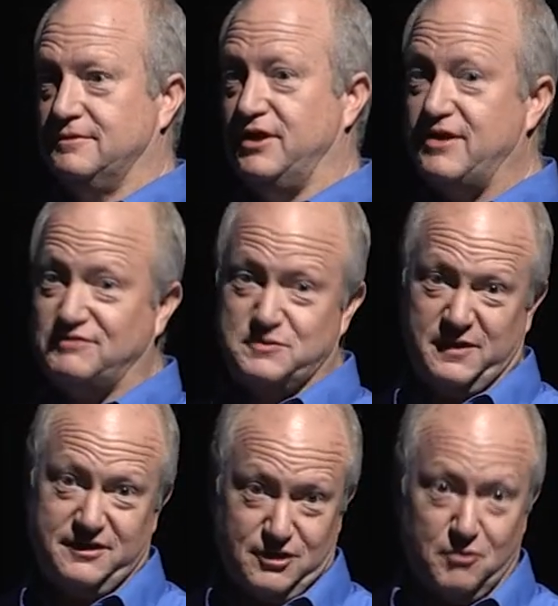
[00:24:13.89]
And you have to
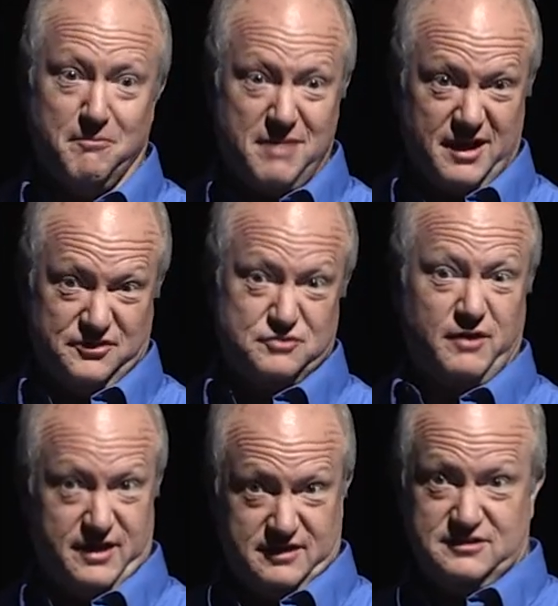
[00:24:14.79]
spend, you know, months
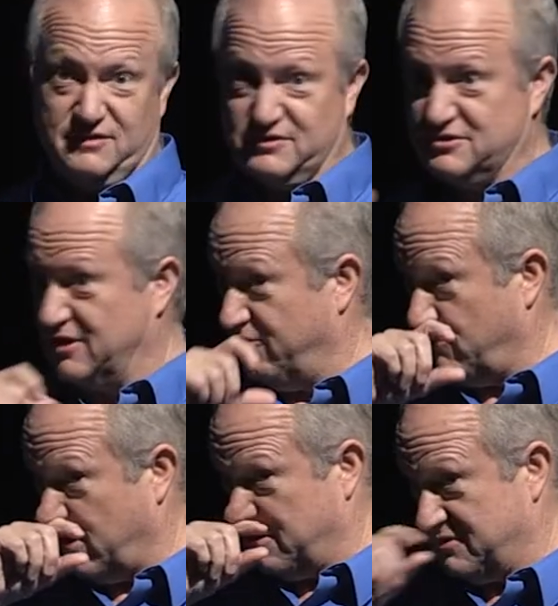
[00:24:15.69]
waiting to see if this stuff
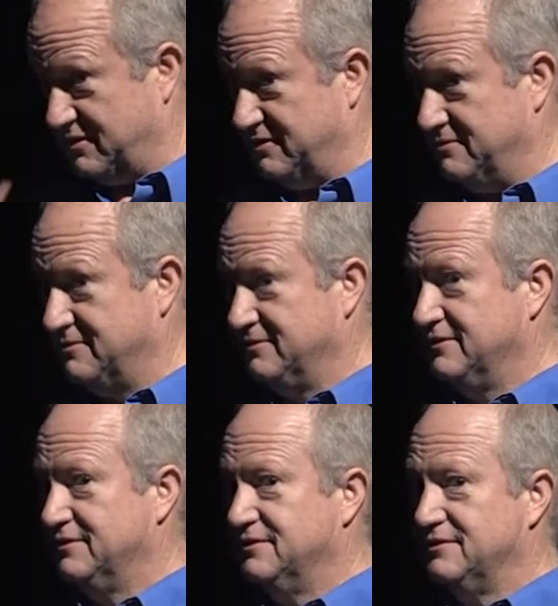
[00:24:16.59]
works and
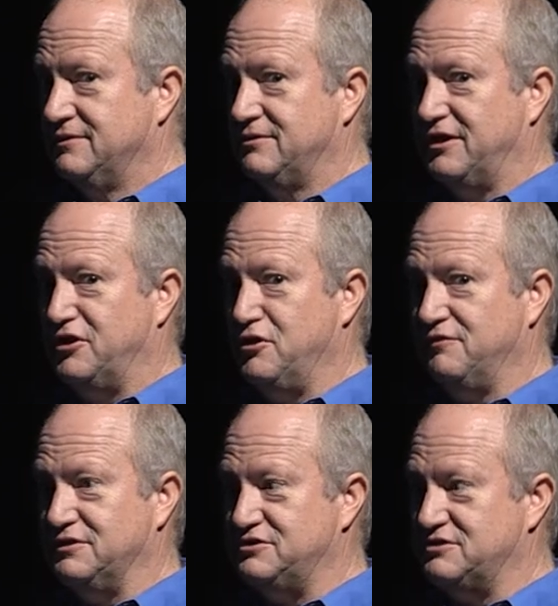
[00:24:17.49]
kind of
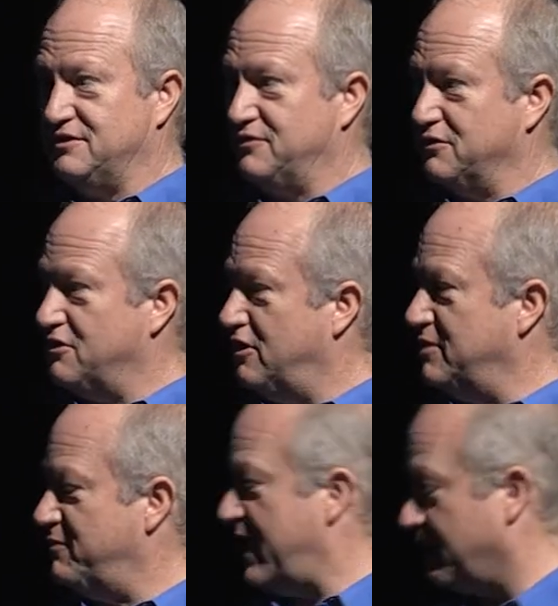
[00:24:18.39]
nervous to see if they'll call
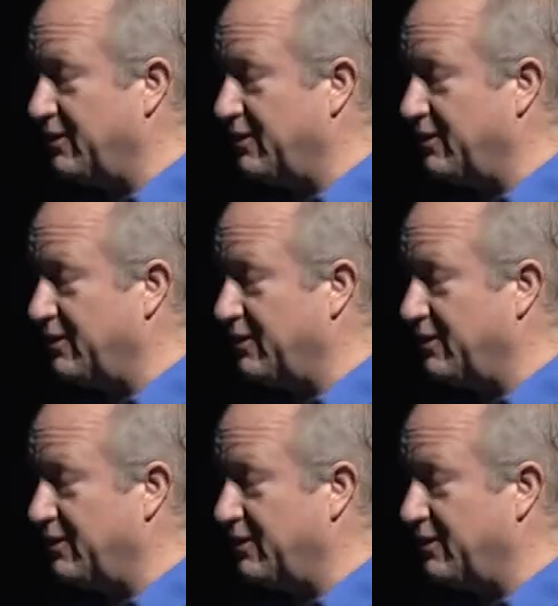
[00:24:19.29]
me back.